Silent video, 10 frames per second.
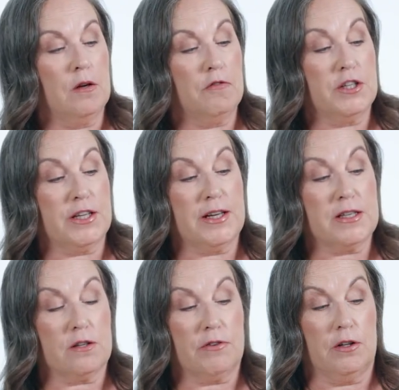
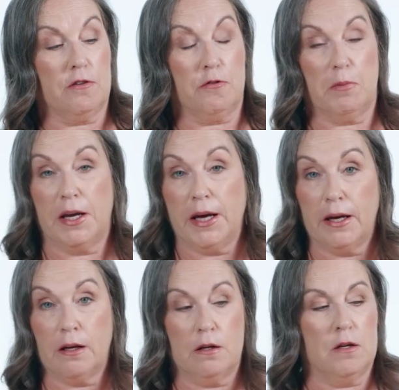Fantastic value for money,
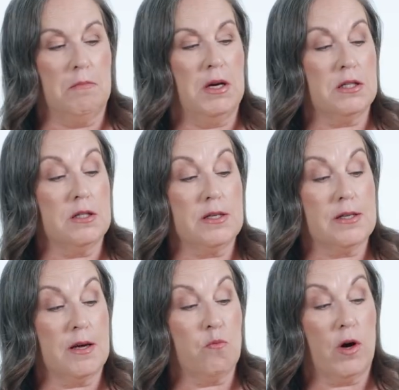made in the
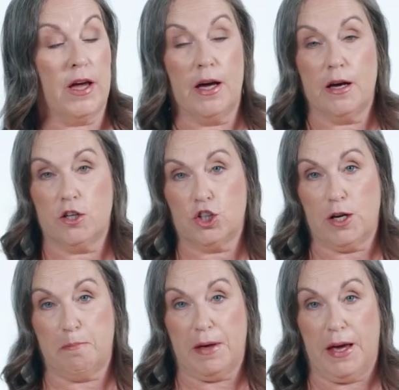same way as
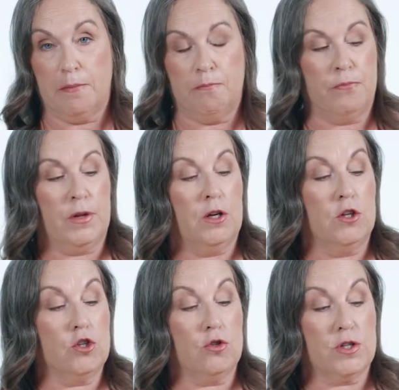champagne.
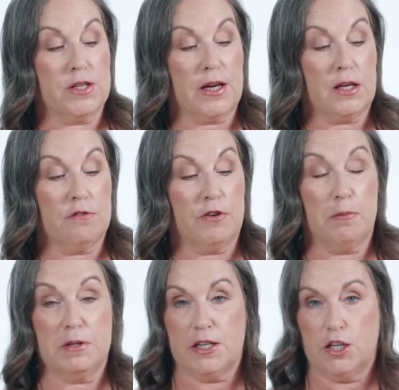So second
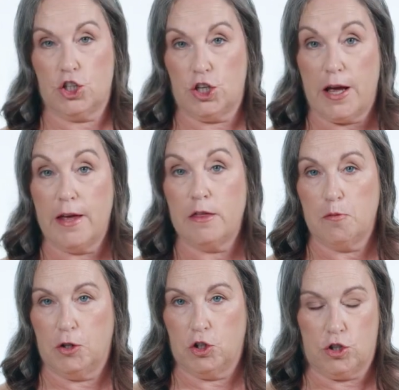fermentation in the
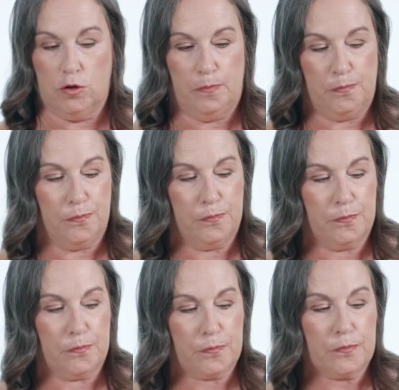bottle.
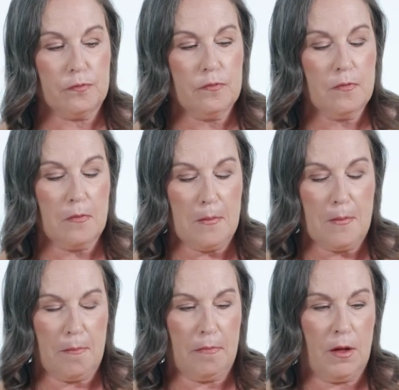
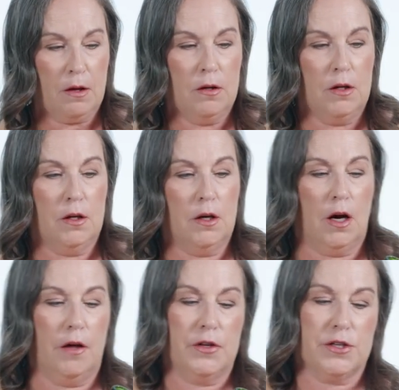
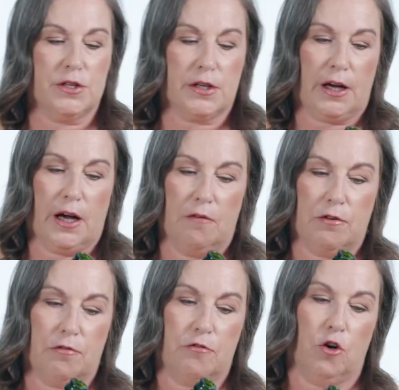And this is a
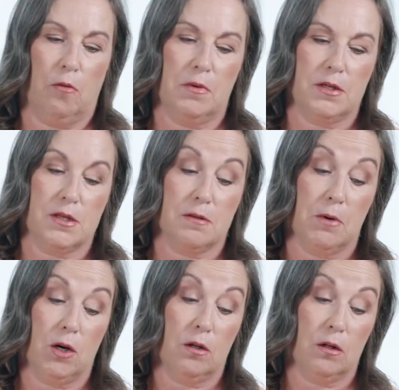cava from a
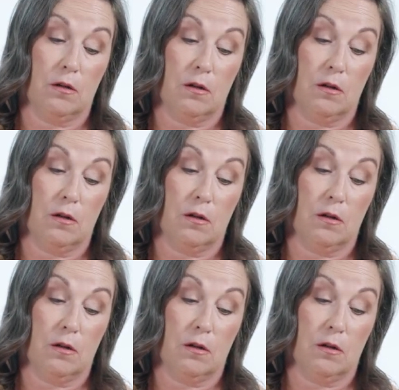small